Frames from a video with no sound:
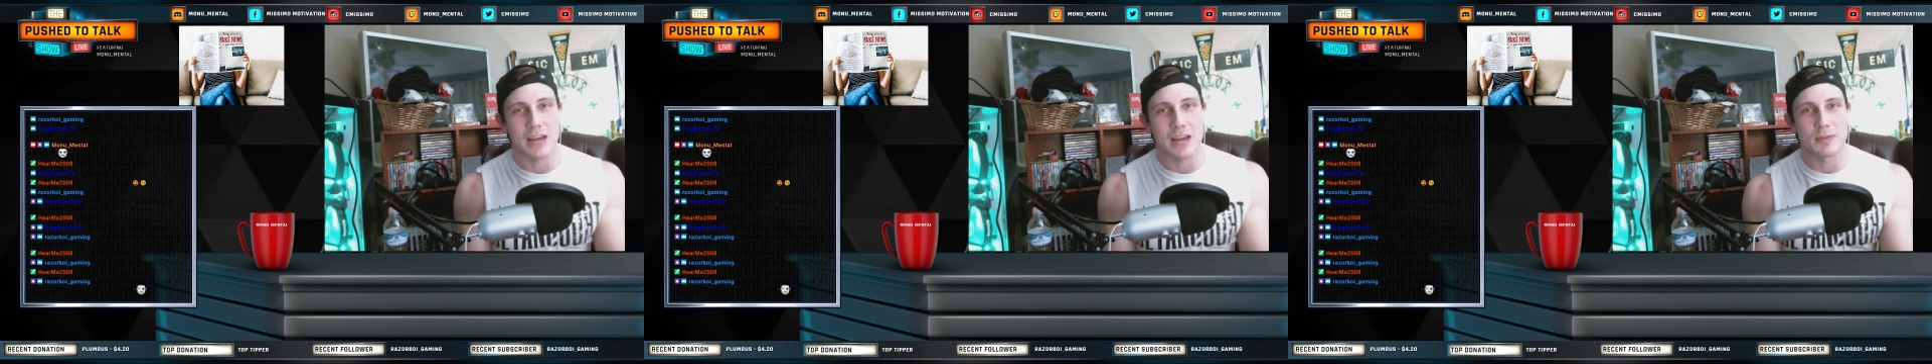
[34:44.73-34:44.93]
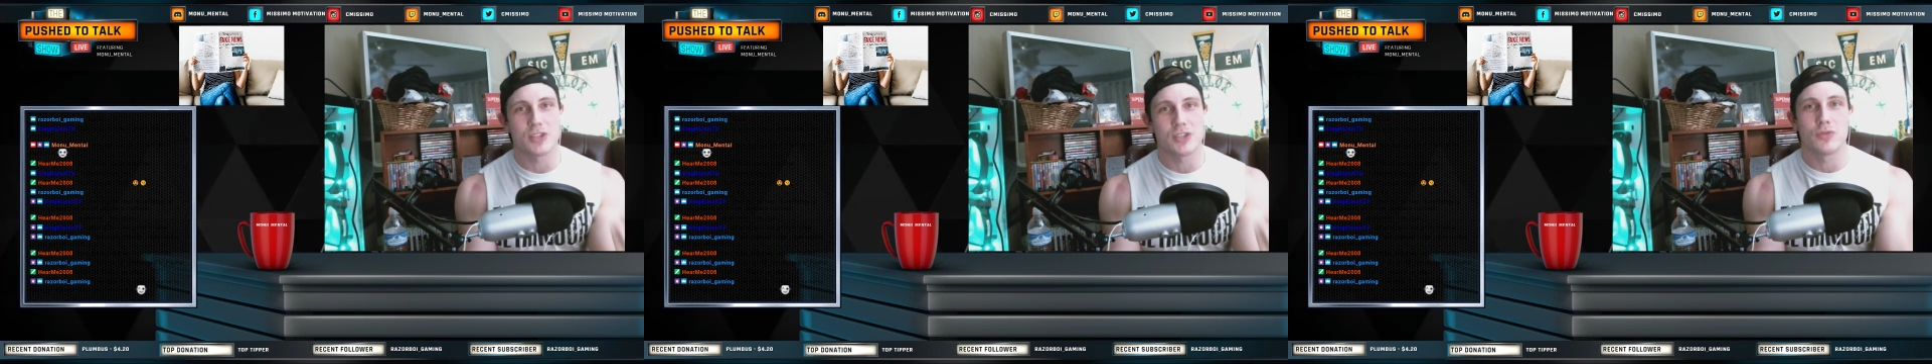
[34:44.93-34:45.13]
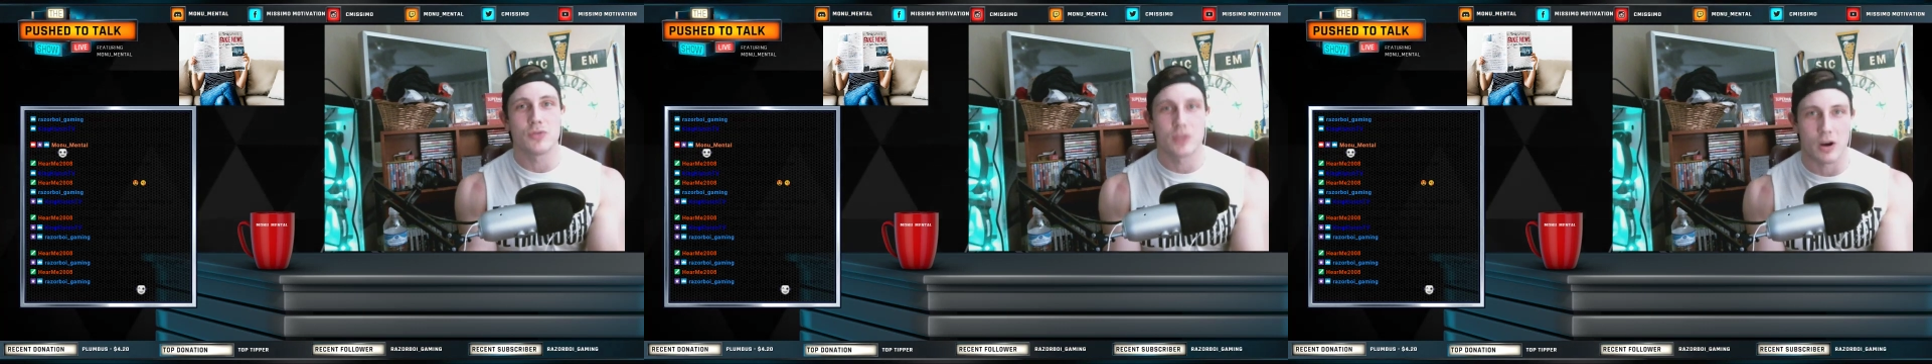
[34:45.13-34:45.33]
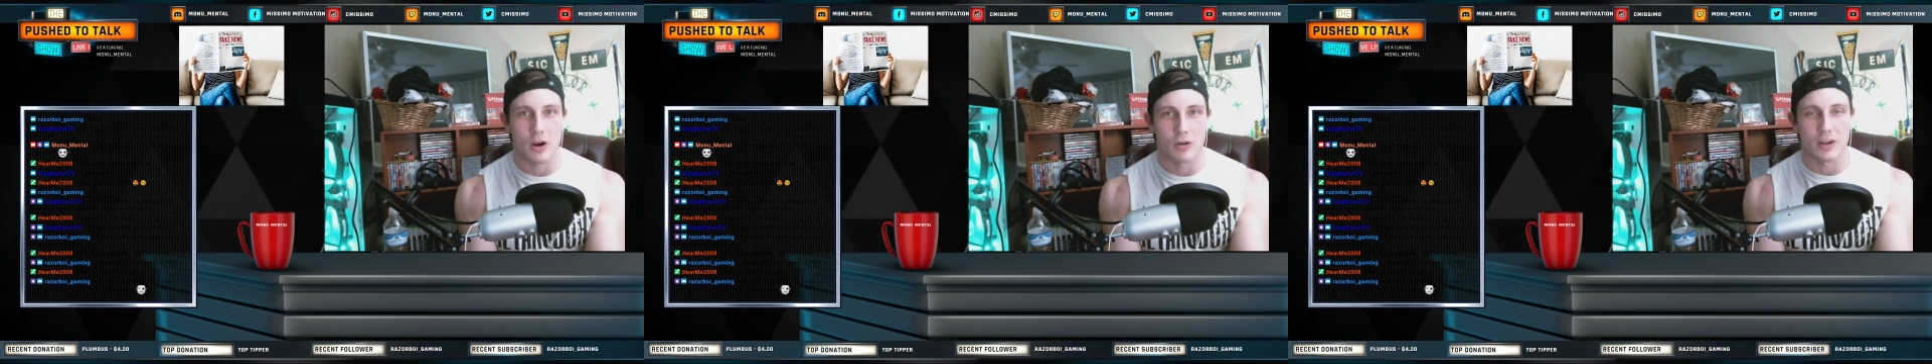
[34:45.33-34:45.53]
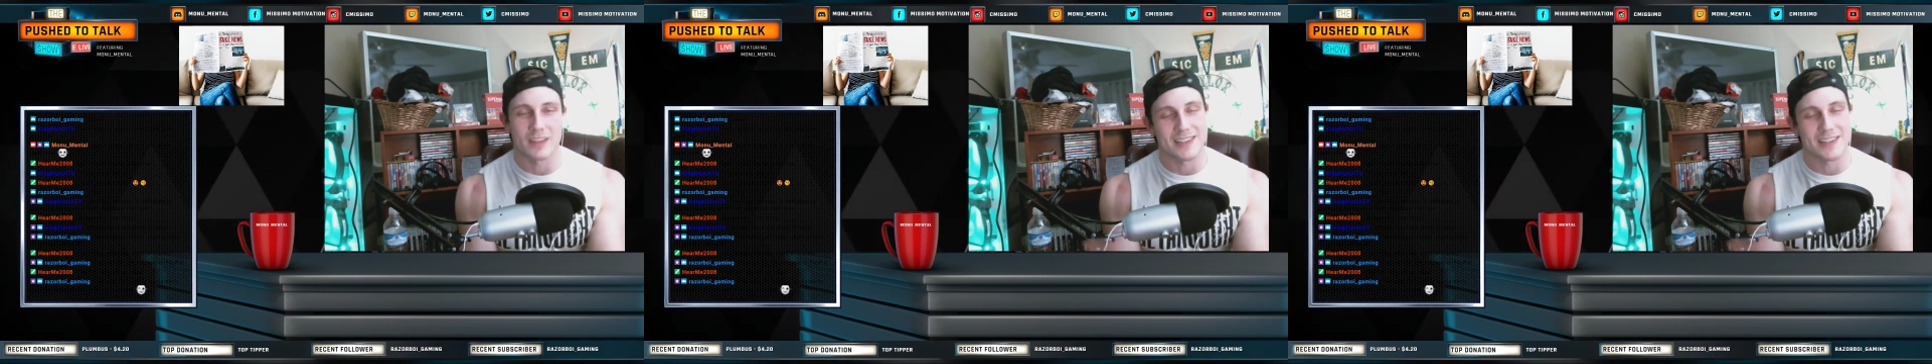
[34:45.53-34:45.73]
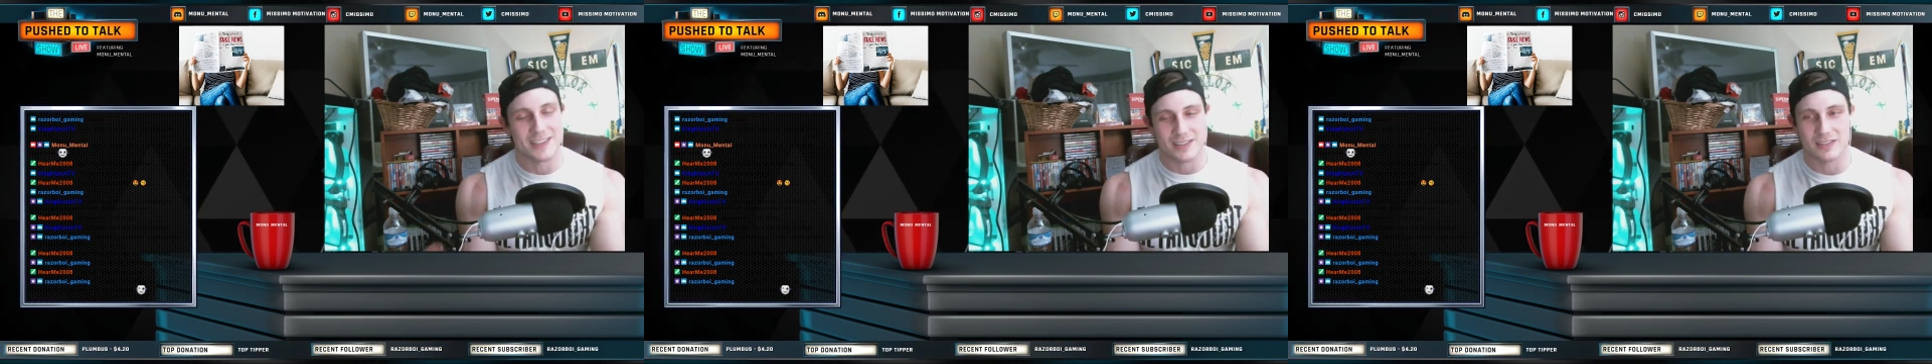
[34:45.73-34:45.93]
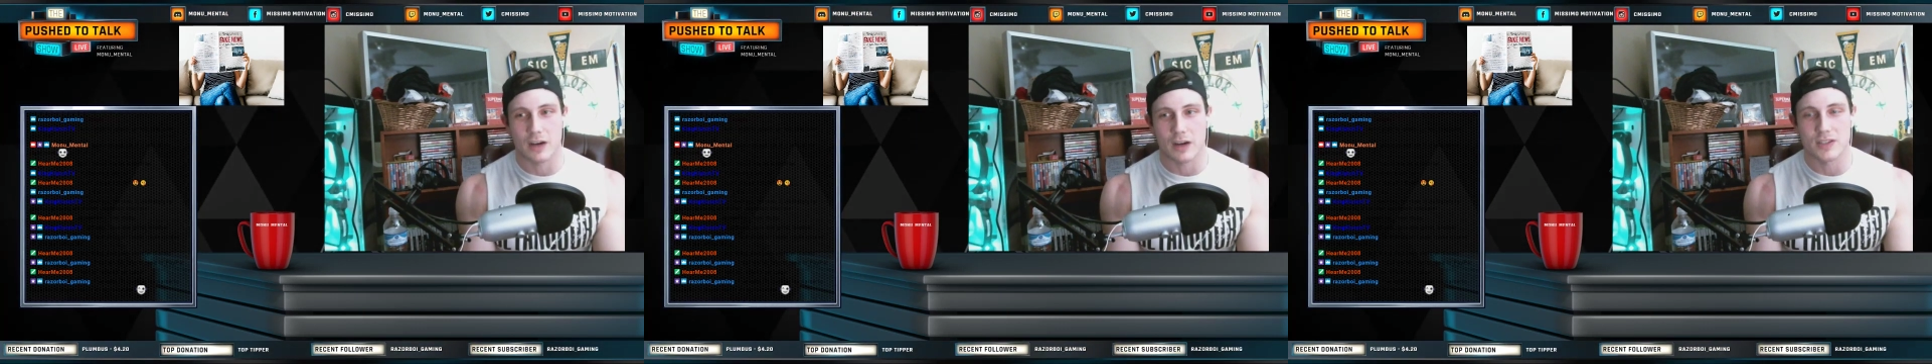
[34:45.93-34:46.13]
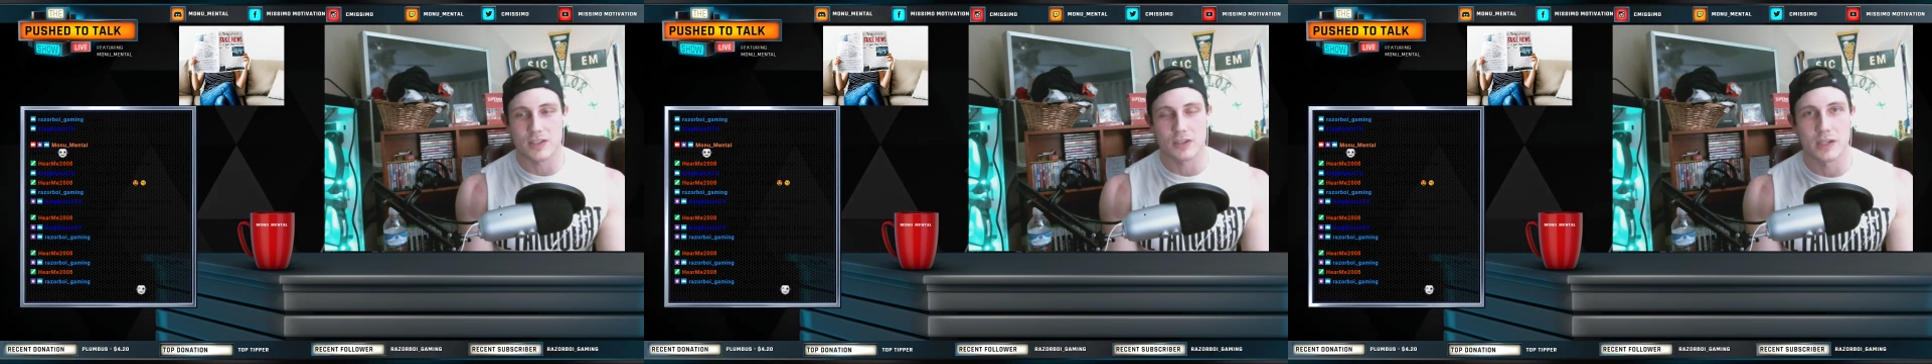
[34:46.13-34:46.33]
because you don't. And that's
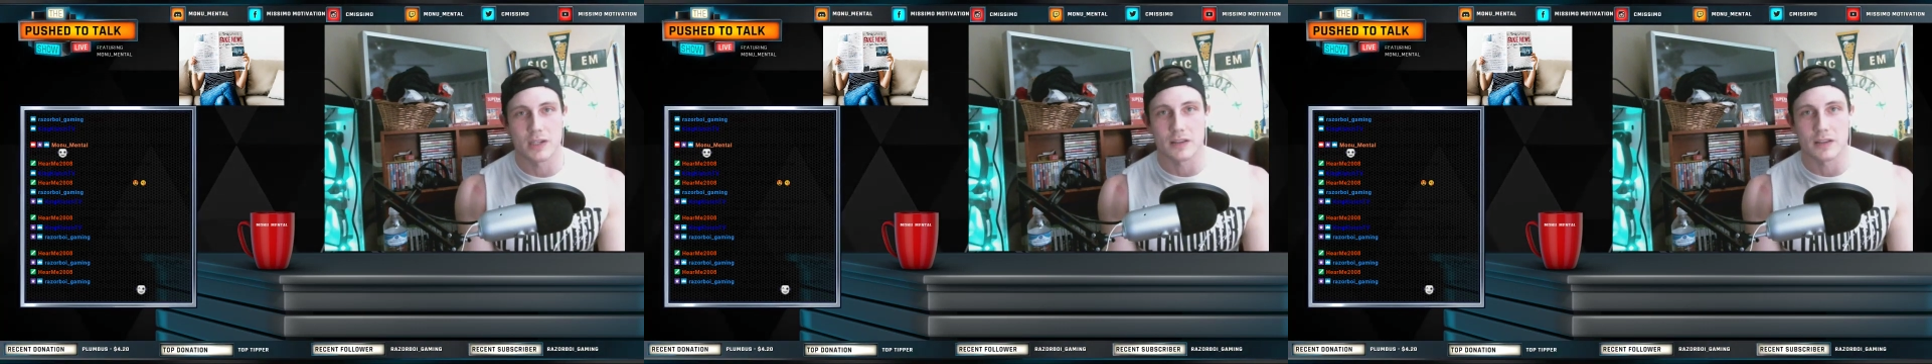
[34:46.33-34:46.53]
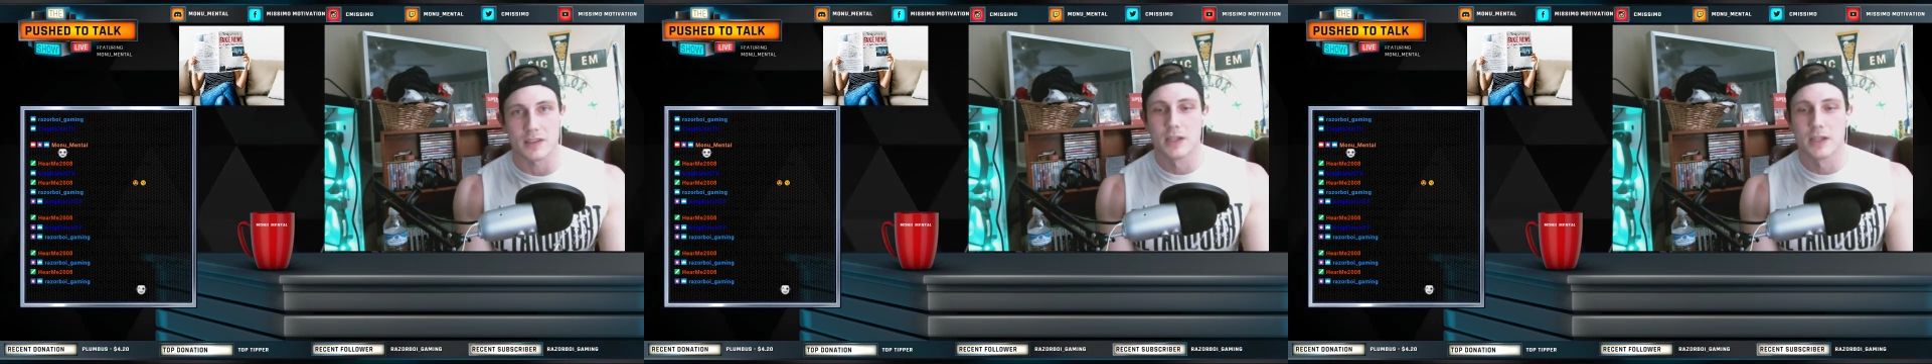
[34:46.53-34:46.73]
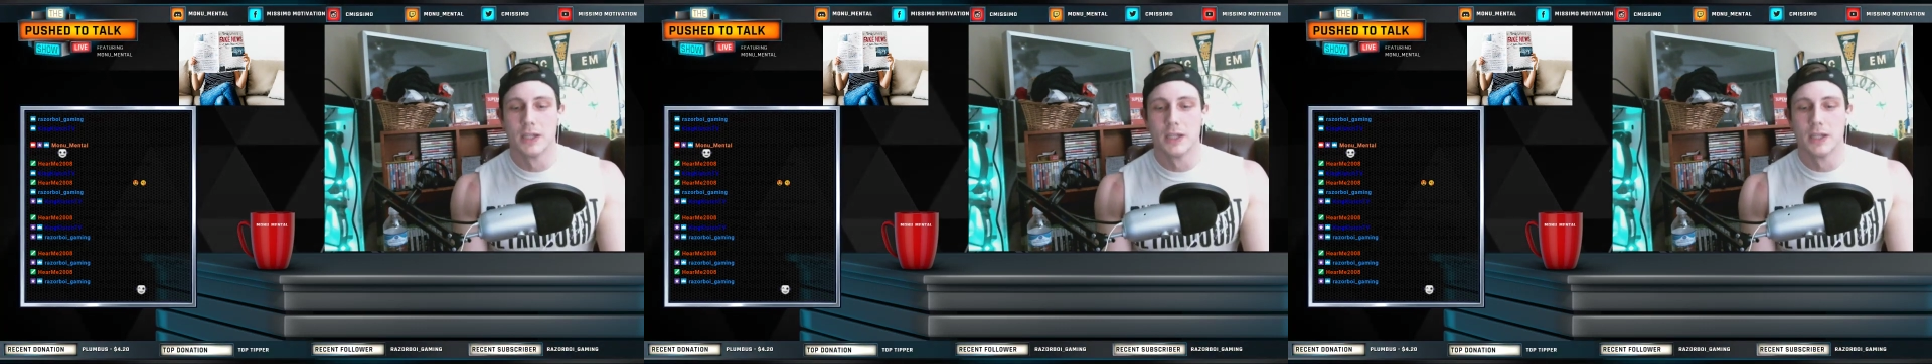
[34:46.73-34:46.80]
obviously ridiculous.